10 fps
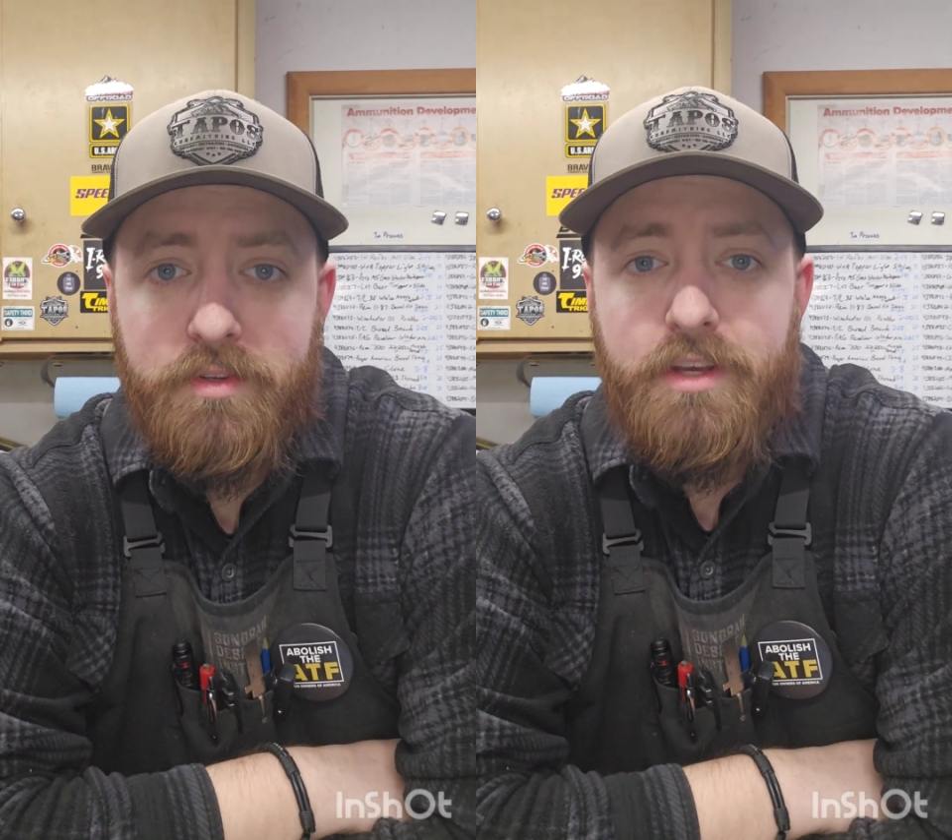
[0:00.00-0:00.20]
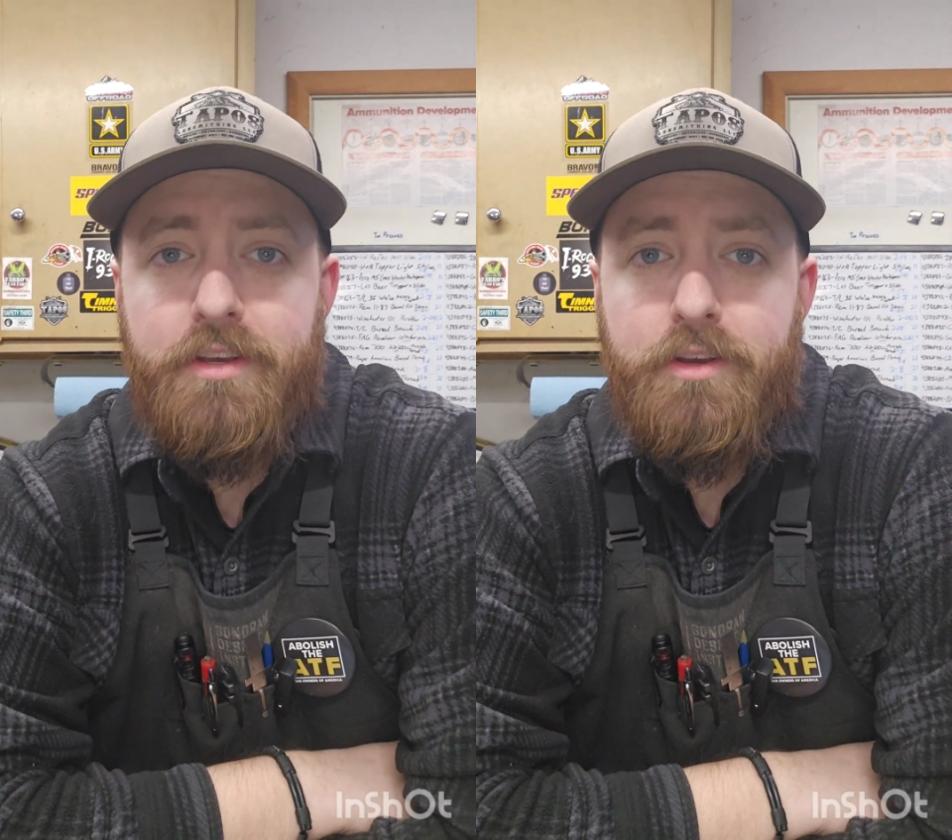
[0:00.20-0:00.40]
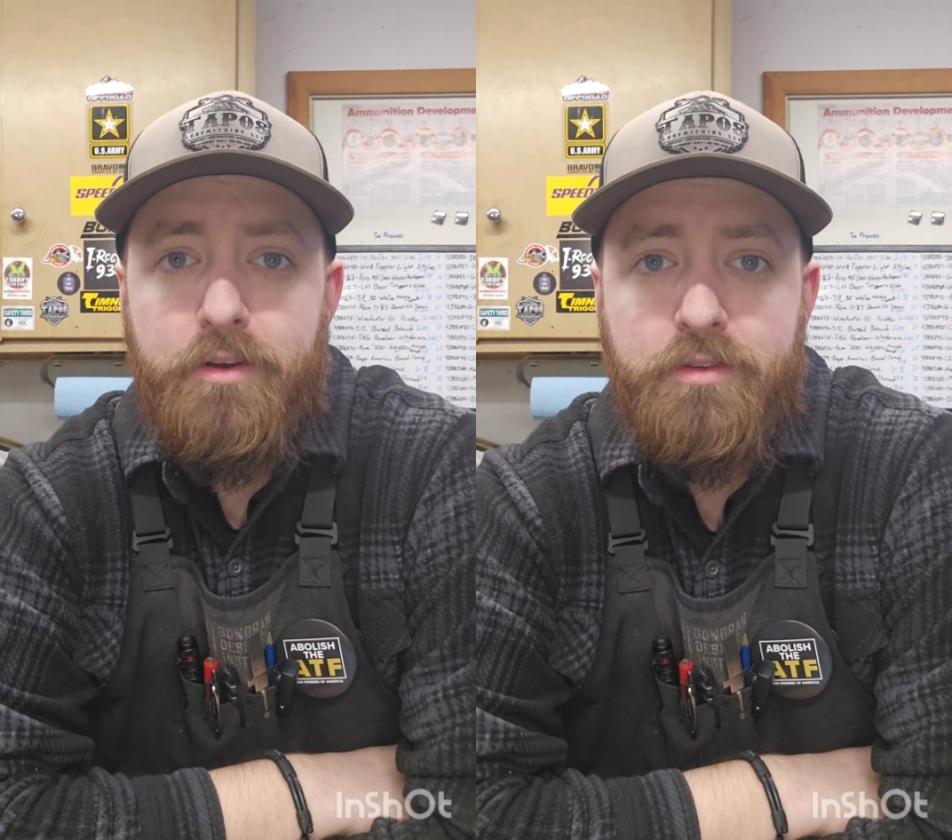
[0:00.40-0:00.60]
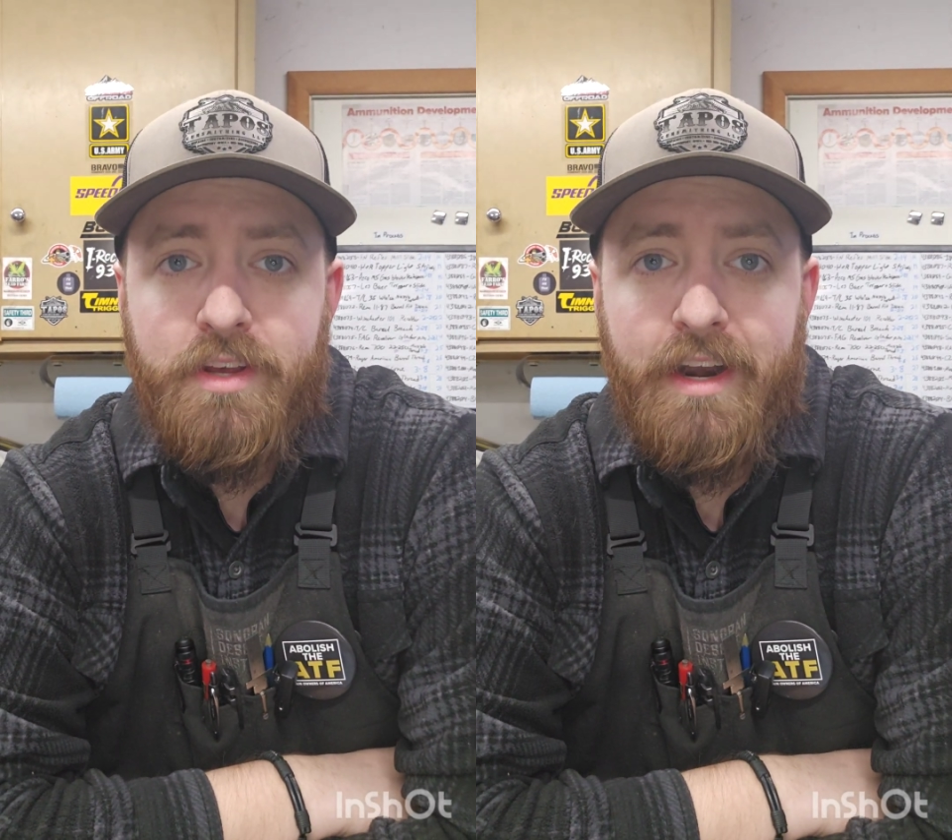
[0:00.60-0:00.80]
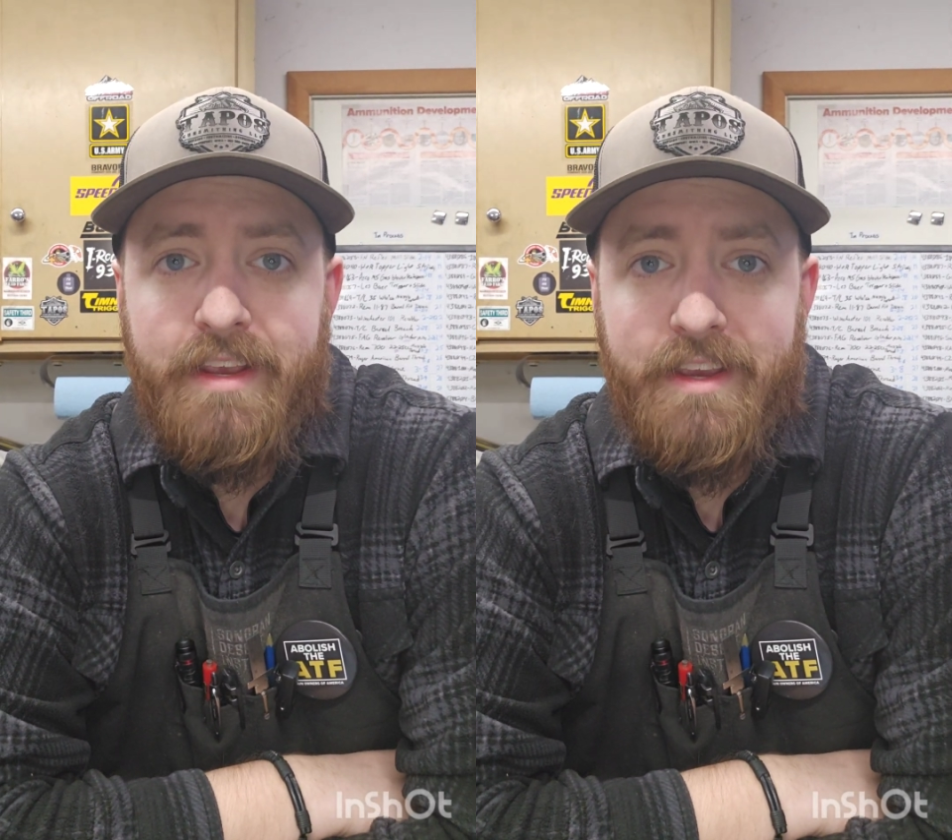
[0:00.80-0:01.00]
to use
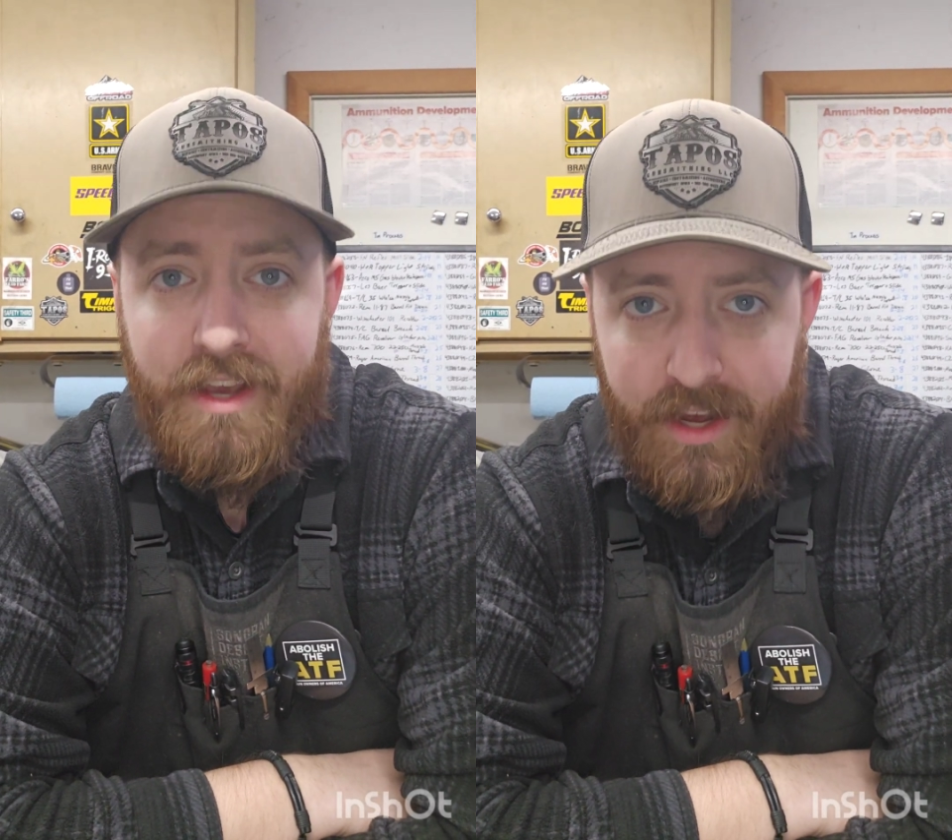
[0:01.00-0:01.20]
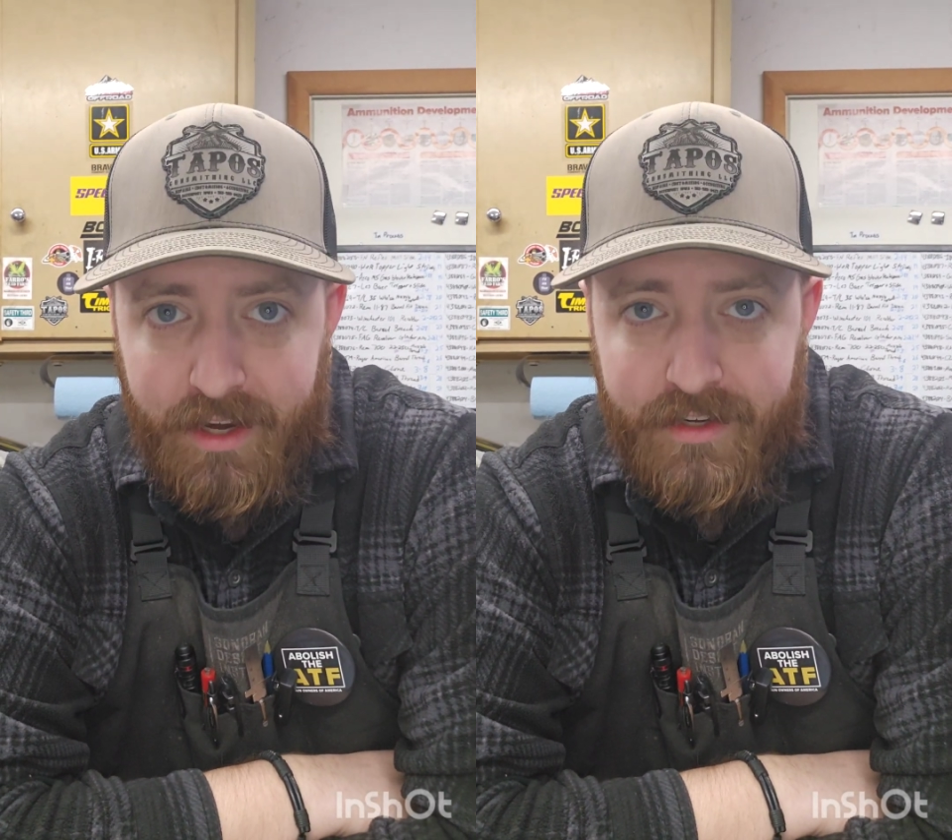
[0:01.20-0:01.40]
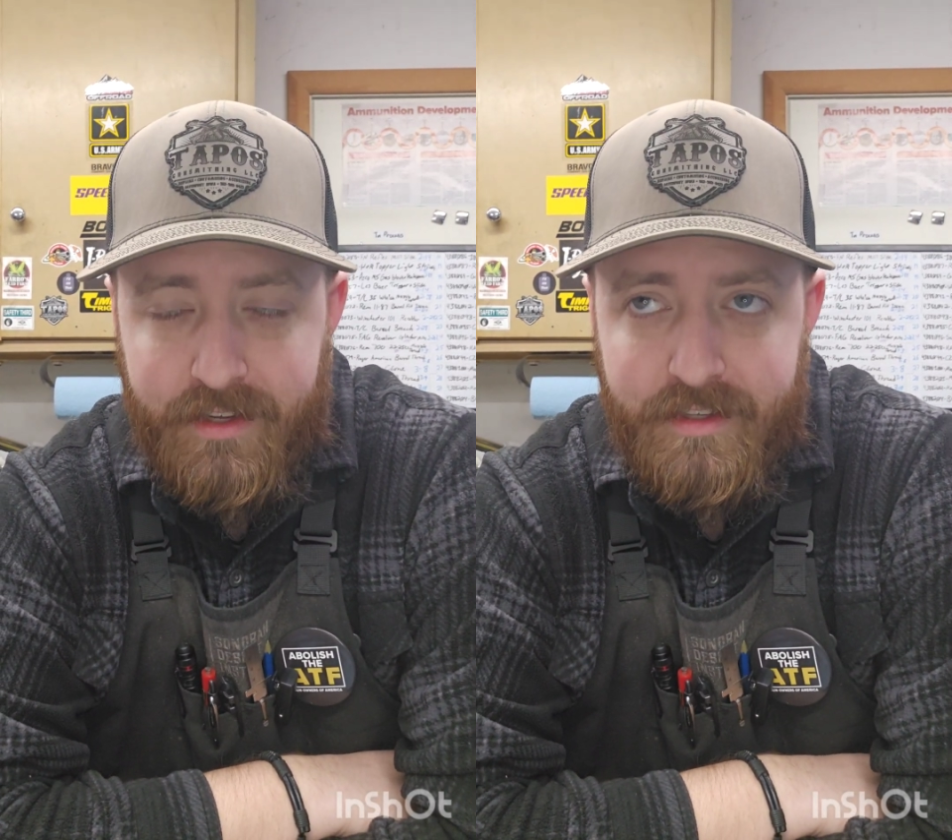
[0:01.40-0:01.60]
on a gun,